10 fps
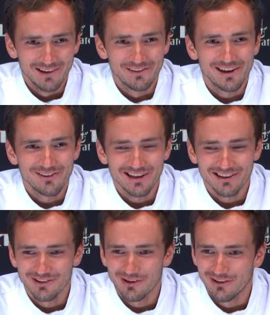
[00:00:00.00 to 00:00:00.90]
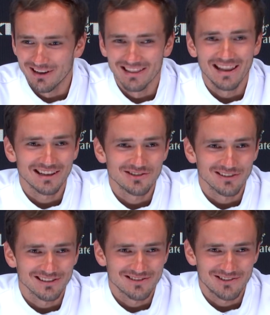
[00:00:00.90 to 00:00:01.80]
a very, you know,
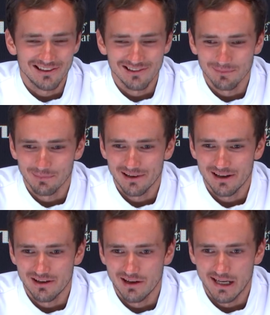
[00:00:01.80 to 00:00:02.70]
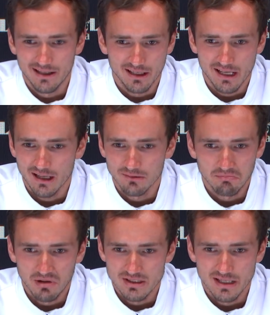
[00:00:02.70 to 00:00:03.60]
electric Australian player. And again,
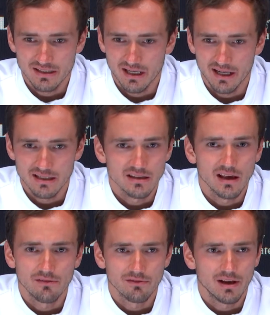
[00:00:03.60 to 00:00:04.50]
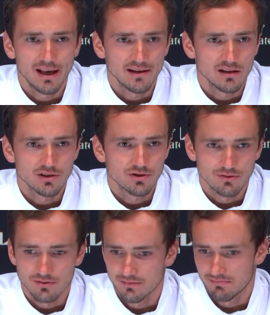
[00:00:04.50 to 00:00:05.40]
as I said, I didn't have any
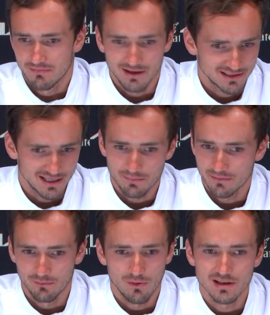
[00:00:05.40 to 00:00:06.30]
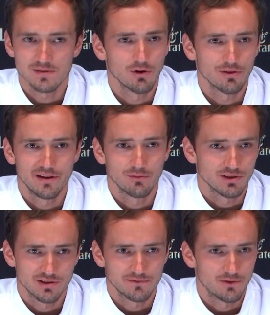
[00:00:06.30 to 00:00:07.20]
issues except the one small thing,
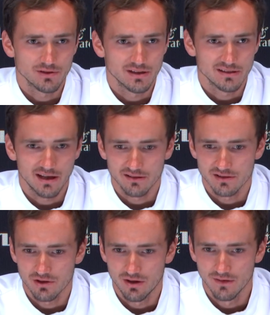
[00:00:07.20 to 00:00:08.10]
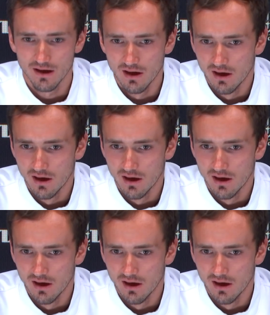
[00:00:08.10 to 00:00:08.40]
which is first and second serve.